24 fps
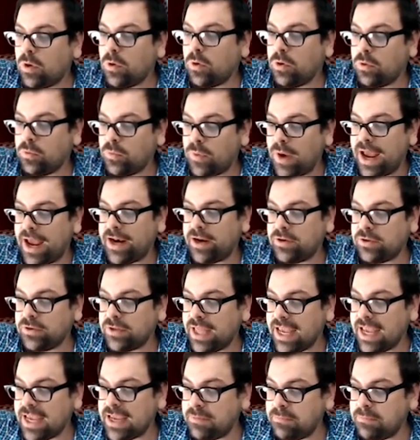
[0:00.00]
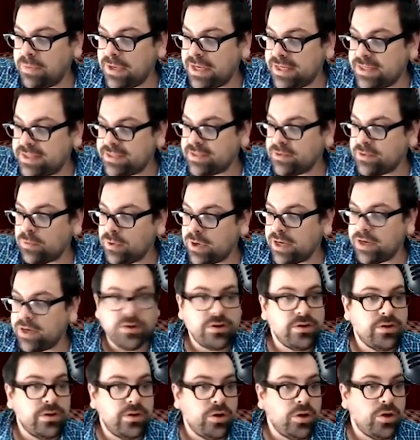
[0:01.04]
or radical AB
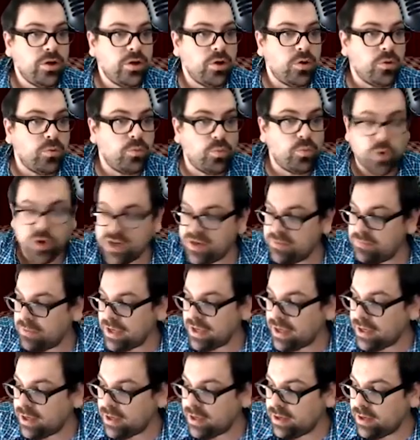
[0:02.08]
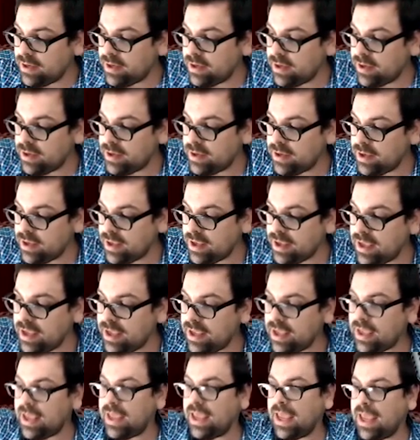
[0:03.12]
squared, would be
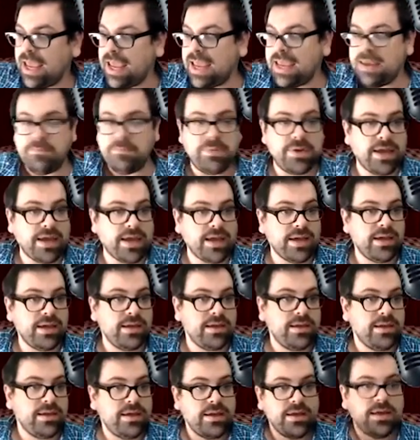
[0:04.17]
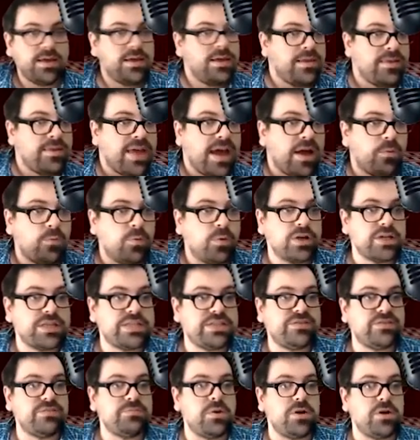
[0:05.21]
AB. That works
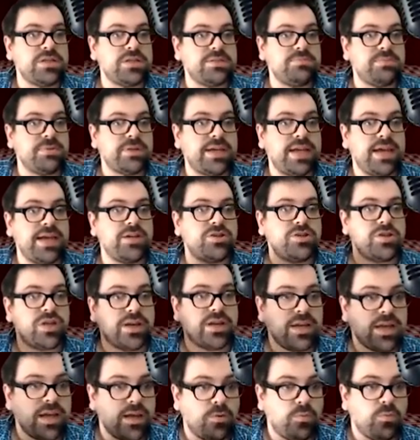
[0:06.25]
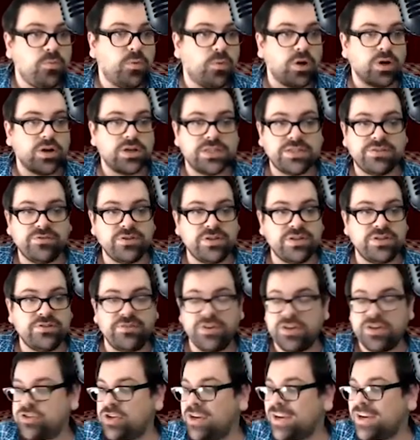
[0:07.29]
for multiplication. It works for
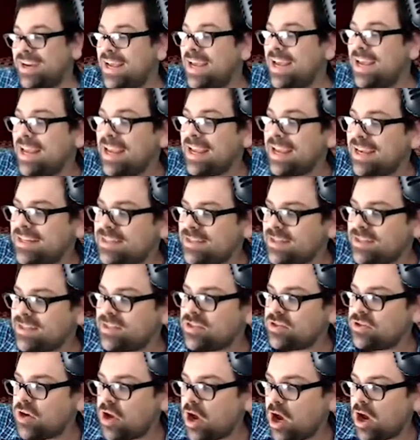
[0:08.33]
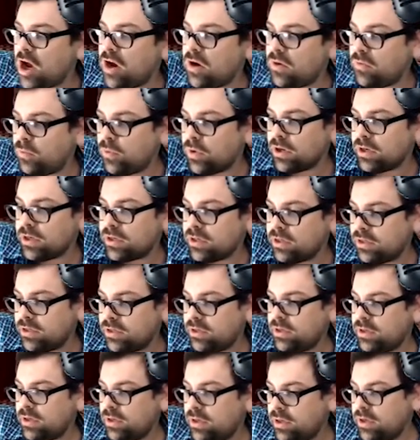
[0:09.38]
division. It does not work
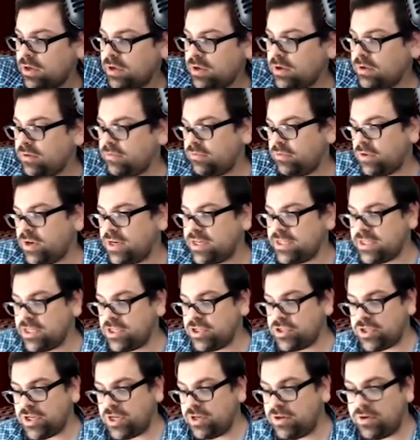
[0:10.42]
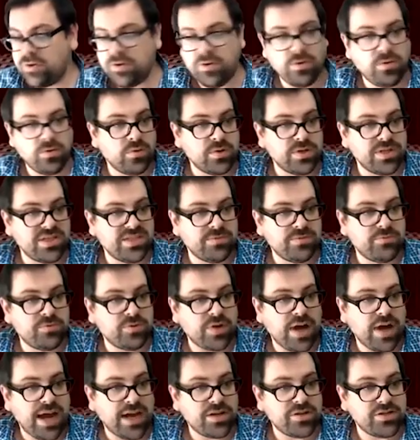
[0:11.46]
for addition or
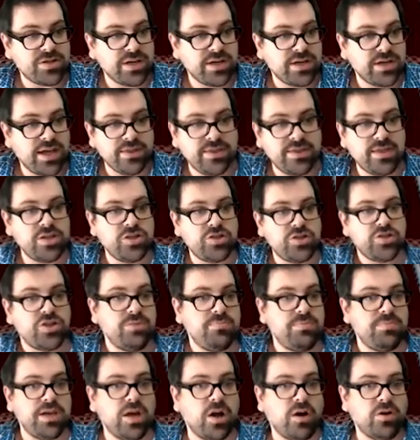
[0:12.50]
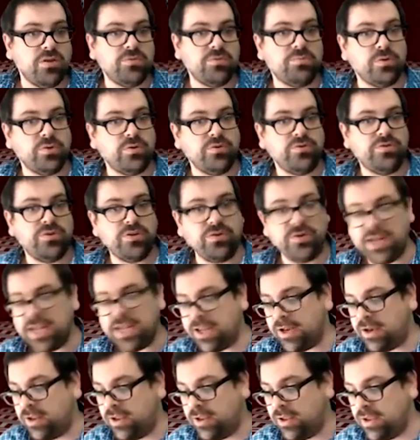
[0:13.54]
subtraction. And this should be all the proof you
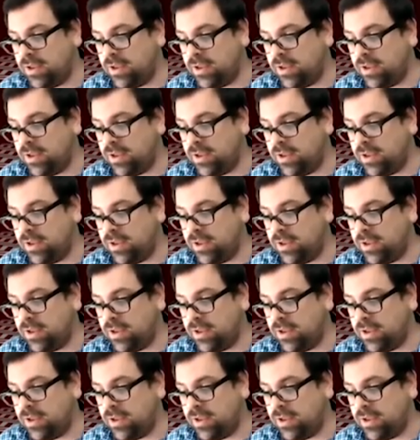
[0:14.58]
need.